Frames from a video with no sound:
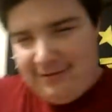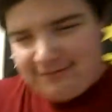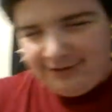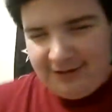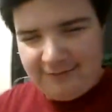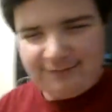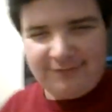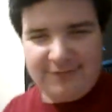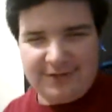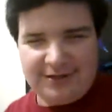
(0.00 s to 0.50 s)
what
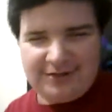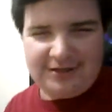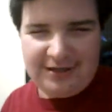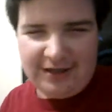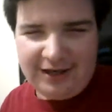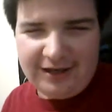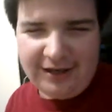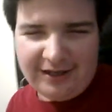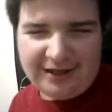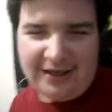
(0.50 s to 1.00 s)
I'm
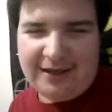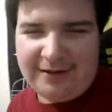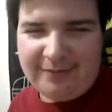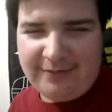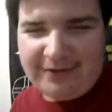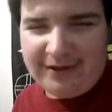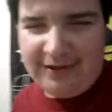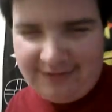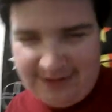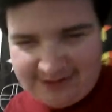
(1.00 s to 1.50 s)
talking
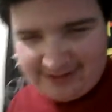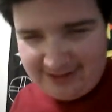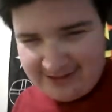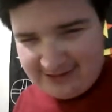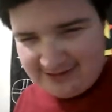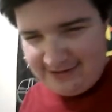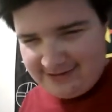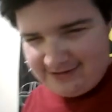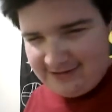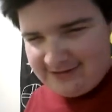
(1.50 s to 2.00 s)
about.
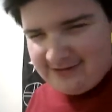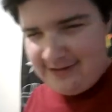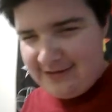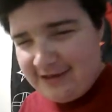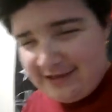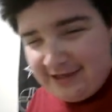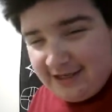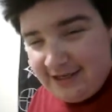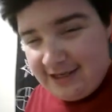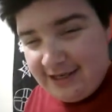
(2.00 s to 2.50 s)

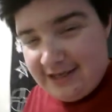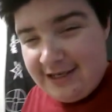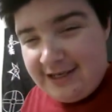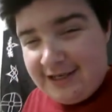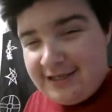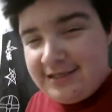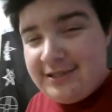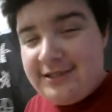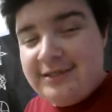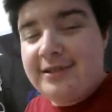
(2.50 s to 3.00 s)

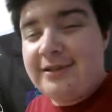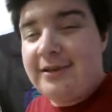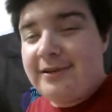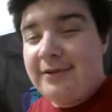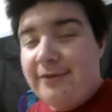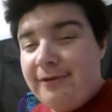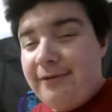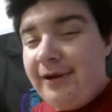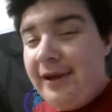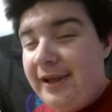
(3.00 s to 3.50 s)

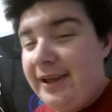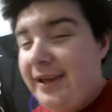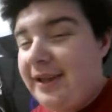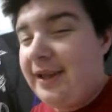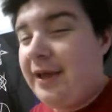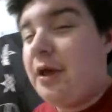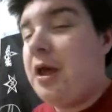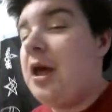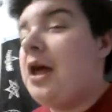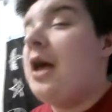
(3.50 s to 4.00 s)
So,
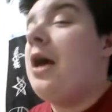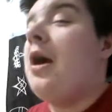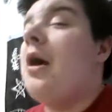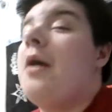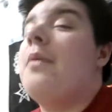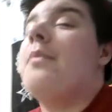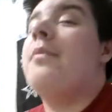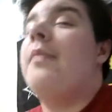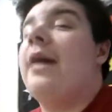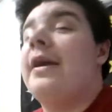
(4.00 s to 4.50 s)

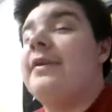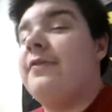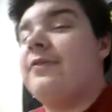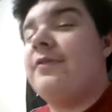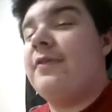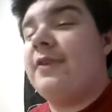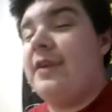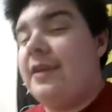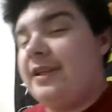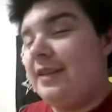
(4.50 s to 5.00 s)
my
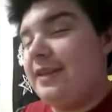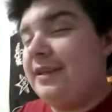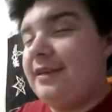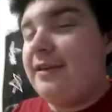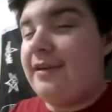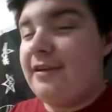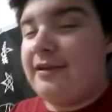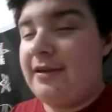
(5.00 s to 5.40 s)
friend,